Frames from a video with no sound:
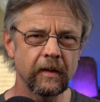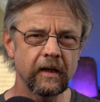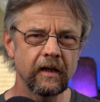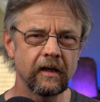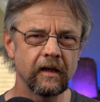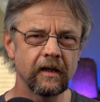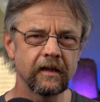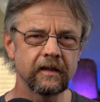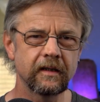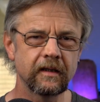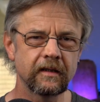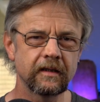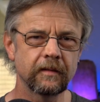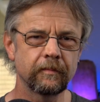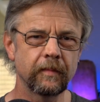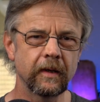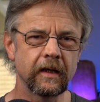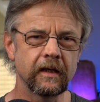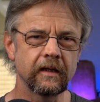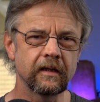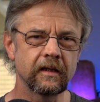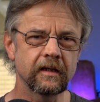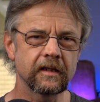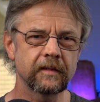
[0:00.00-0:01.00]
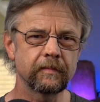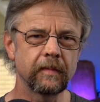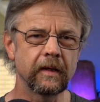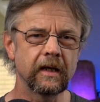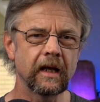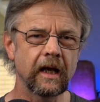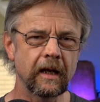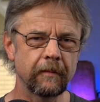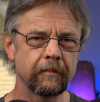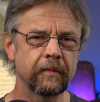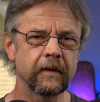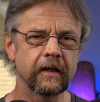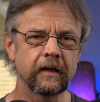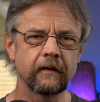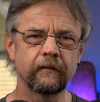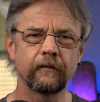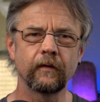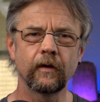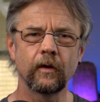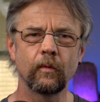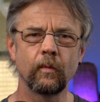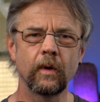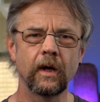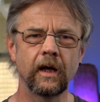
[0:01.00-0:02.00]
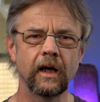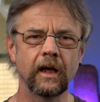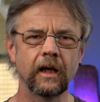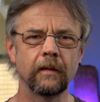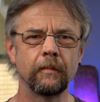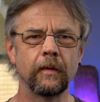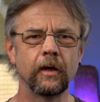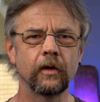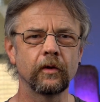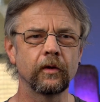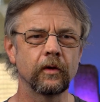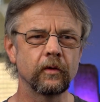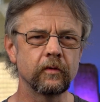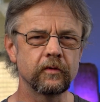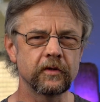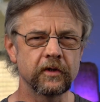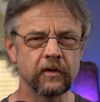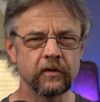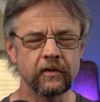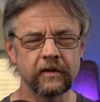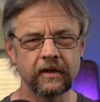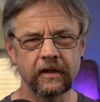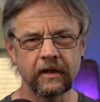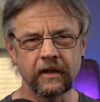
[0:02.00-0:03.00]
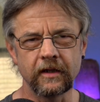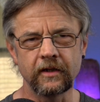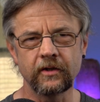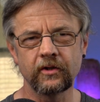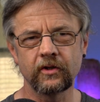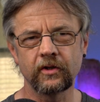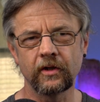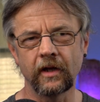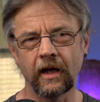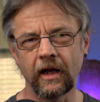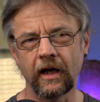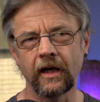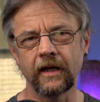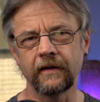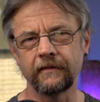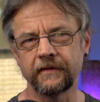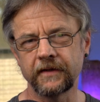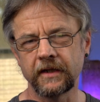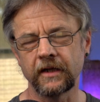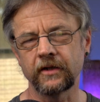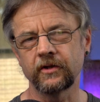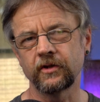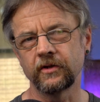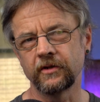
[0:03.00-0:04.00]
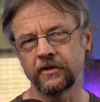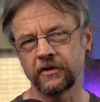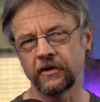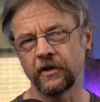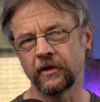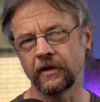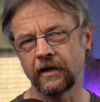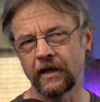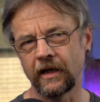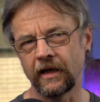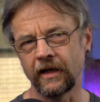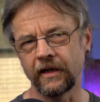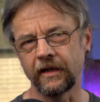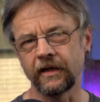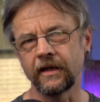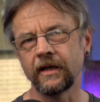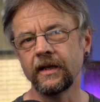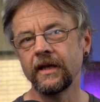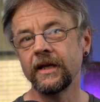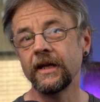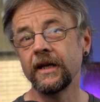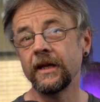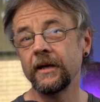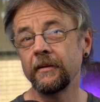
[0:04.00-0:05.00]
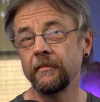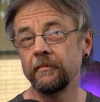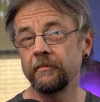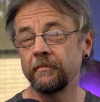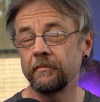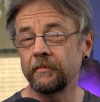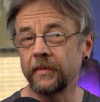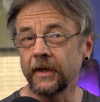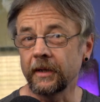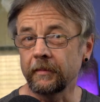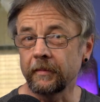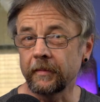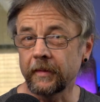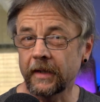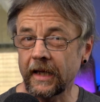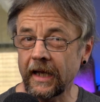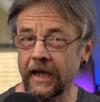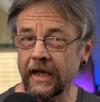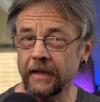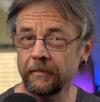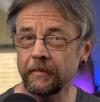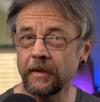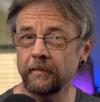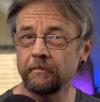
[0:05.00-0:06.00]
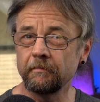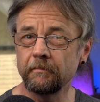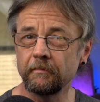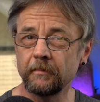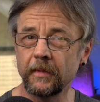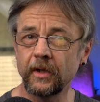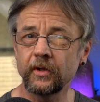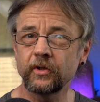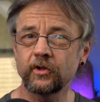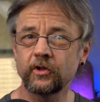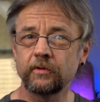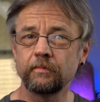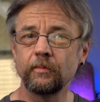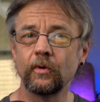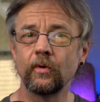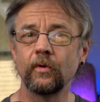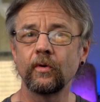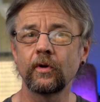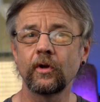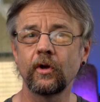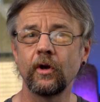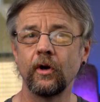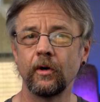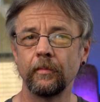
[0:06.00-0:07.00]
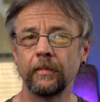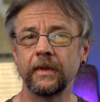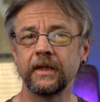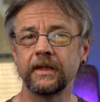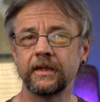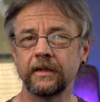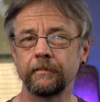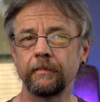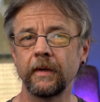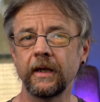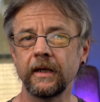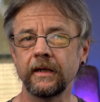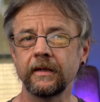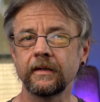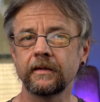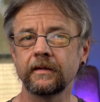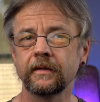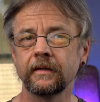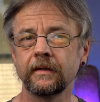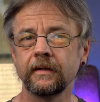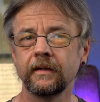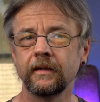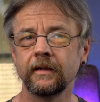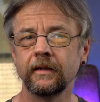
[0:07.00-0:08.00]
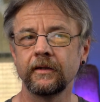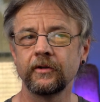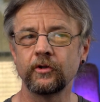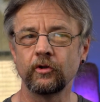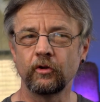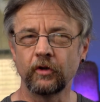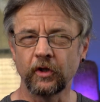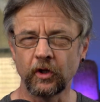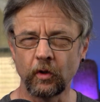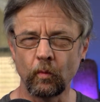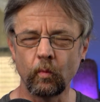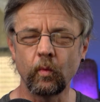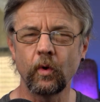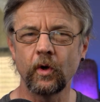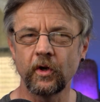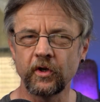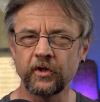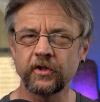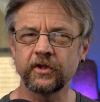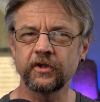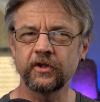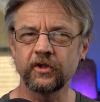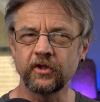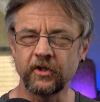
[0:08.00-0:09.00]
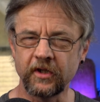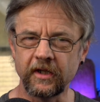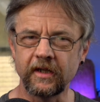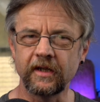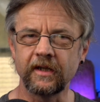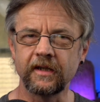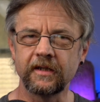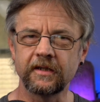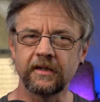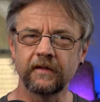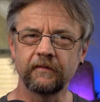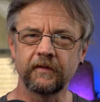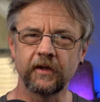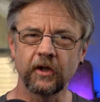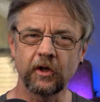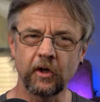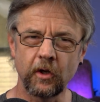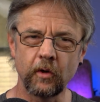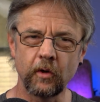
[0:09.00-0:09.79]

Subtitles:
behind a debate that's been happening for a while among those who teach live sessions online. But it became a much more common debate during the worst years of the